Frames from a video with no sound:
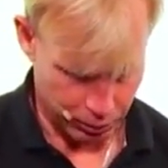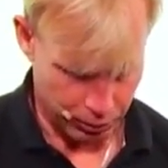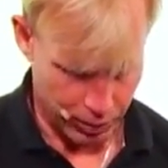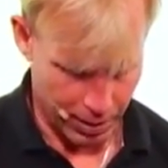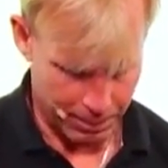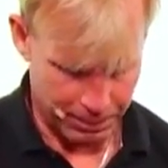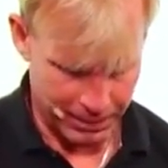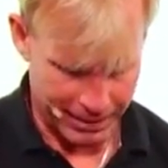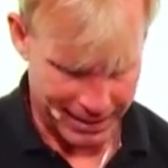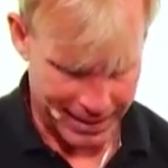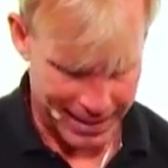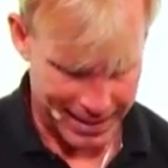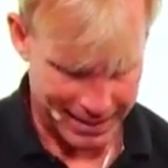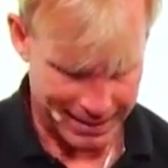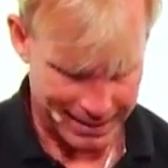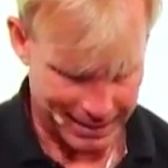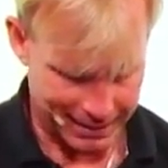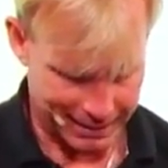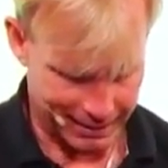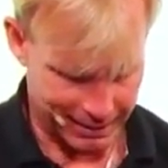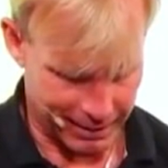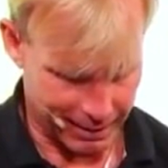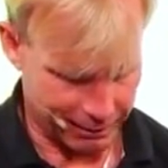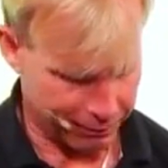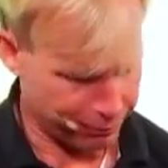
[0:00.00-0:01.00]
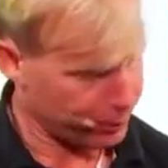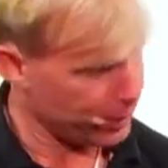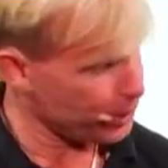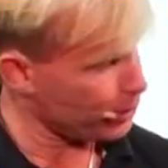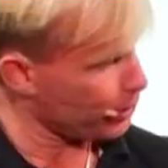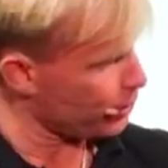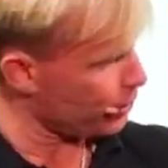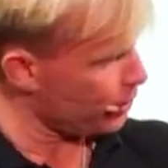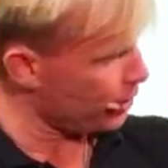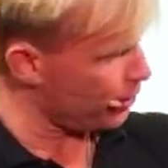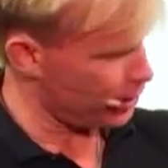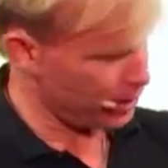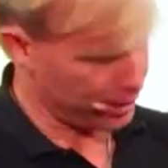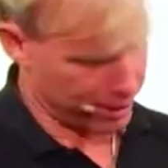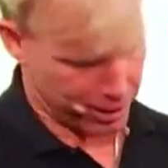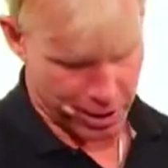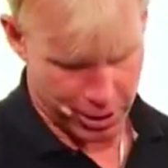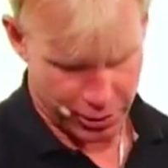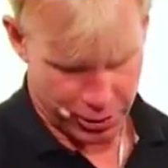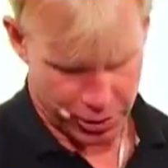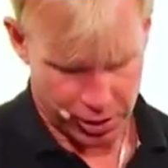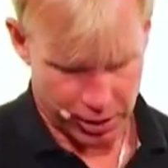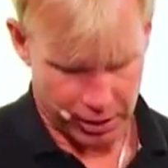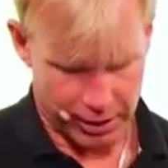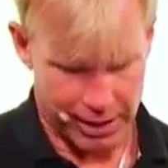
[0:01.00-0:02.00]
replicate the frequency of the
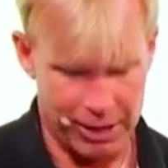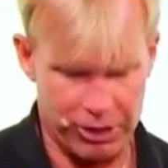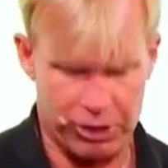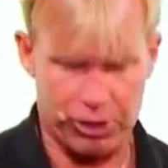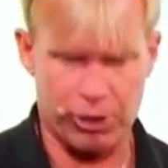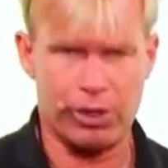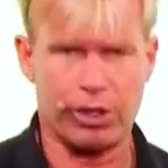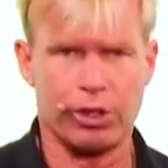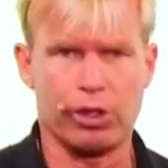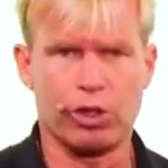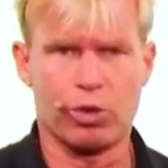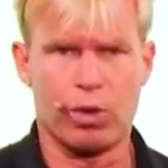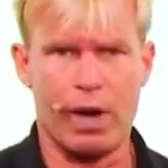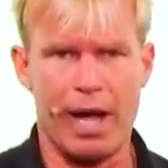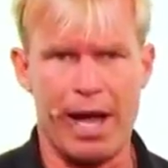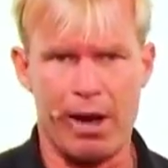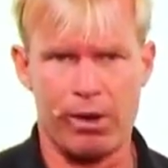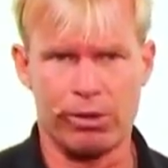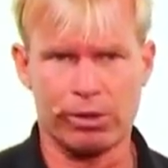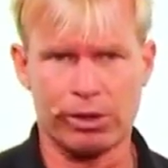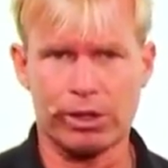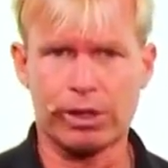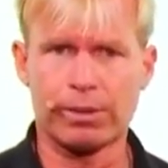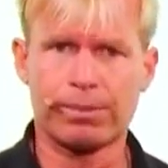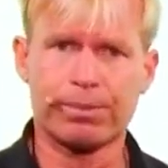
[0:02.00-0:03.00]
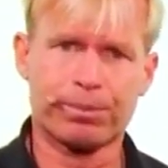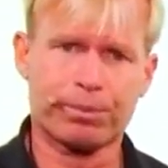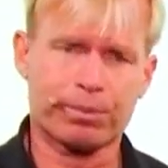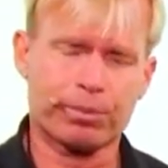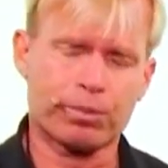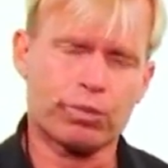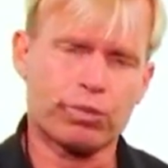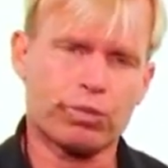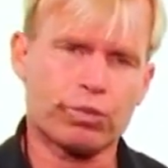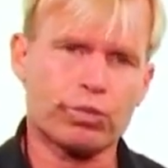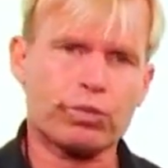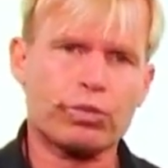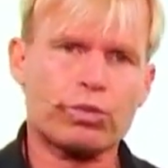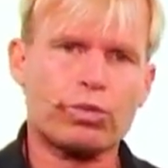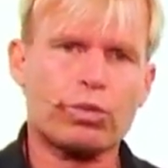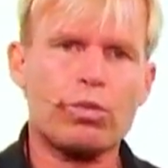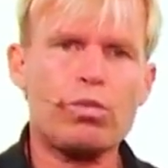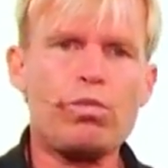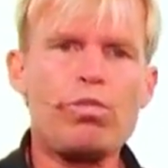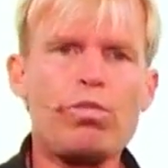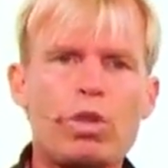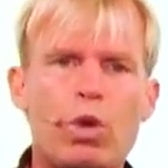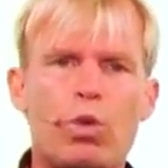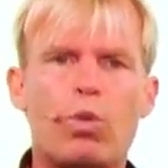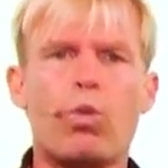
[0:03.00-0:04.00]
earth and allows you to ground
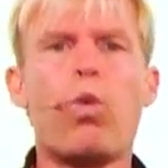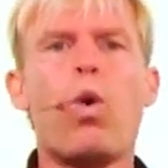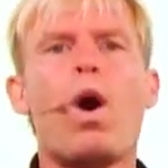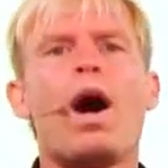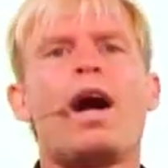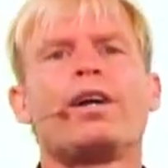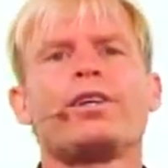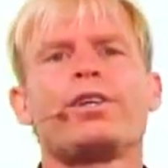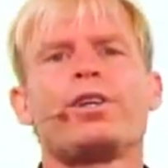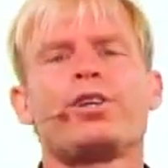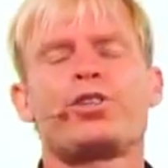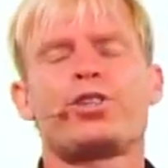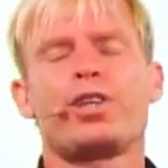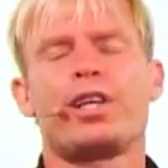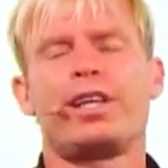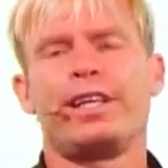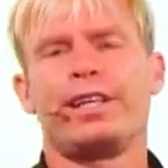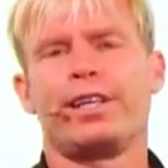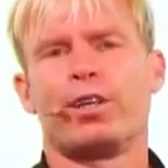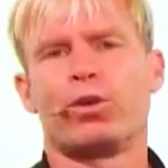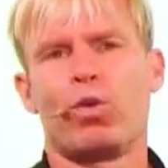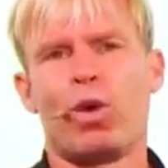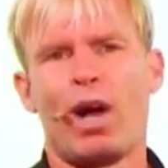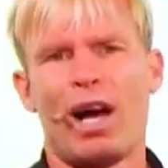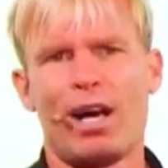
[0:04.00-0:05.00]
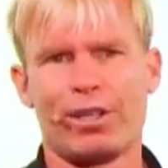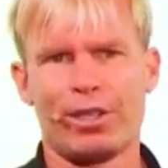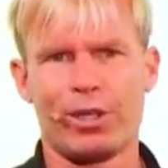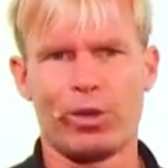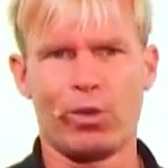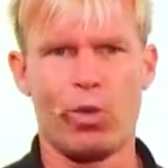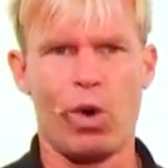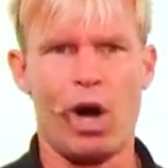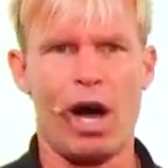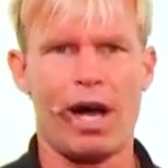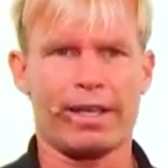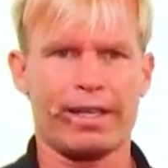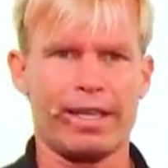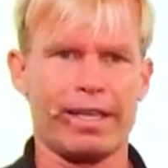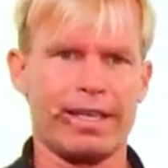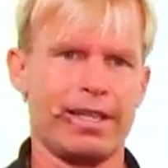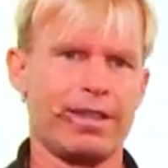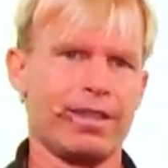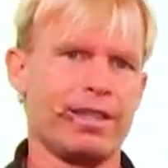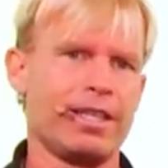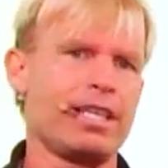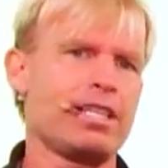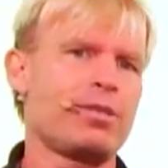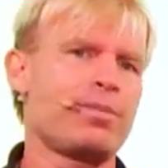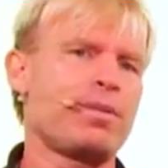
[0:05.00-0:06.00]
while you're sitting or while you're walking. And
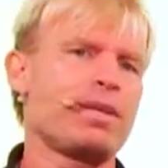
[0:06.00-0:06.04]
these